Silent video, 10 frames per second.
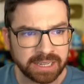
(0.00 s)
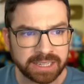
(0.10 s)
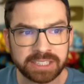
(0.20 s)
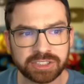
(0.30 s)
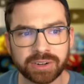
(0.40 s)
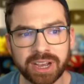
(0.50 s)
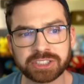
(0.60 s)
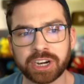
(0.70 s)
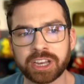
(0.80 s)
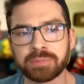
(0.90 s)
Easter eggs
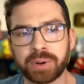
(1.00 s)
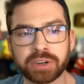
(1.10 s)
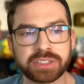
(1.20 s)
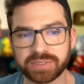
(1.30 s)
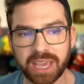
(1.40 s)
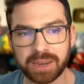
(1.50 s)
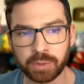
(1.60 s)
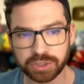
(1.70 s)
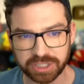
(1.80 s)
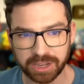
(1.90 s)
are hidden parts of game
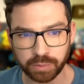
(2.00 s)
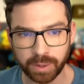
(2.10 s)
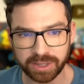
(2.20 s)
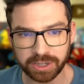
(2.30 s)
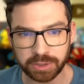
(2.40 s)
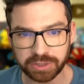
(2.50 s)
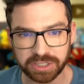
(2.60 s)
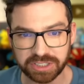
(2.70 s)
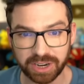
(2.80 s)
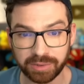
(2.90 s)
or software that are usually
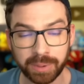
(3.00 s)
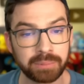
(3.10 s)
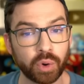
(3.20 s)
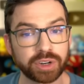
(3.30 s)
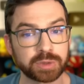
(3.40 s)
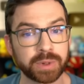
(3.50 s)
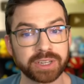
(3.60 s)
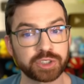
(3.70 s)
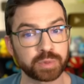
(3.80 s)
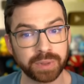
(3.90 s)
discovered by more
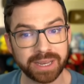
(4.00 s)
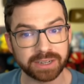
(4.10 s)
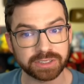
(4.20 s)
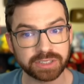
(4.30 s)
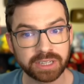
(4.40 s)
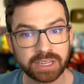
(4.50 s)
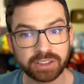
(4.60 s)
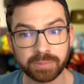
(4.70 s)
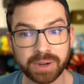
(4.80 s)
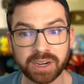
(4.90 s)
experienced players.
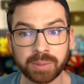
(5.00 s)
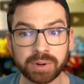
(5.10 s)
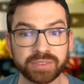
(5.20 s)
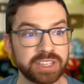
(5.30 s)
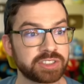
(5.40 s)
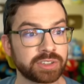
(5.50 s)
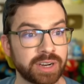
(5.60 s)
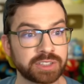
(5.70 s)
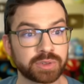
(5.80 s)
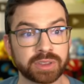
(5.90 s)
There have been a number of Easter
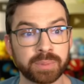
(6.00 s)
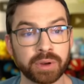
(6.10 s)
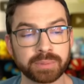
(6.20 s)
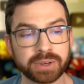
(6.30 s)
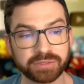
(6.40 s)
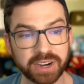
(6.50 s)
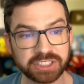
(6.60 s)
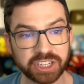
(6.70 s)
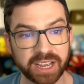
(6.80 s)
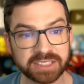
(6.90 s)
eggs throughout the Pokemon
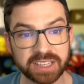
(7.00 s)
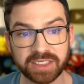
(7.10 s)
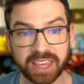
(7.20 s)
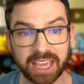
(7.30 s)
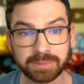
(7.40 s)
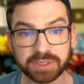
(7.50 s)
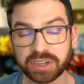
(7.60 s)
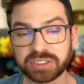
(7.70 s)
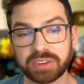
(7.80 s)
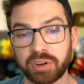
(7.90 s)
franchise. In the games,
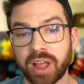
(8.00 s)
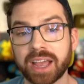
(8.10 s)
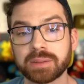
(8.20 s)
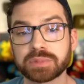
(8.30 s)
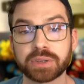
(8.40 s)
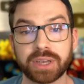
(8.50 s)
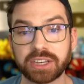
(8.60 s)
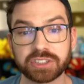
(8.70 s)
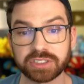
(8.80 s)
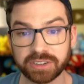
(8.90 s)
there are several items,
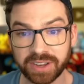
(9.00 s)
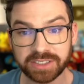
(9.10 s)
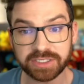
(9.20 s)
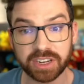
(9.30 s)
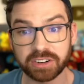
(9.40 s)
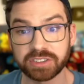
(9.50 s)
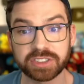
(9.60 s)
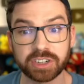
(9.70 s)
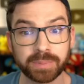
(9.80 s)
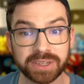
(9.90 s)
locations, and events that are
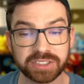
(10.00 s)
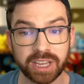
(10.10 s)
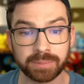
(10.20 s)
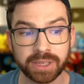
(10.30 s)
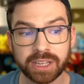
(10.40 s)
considered by some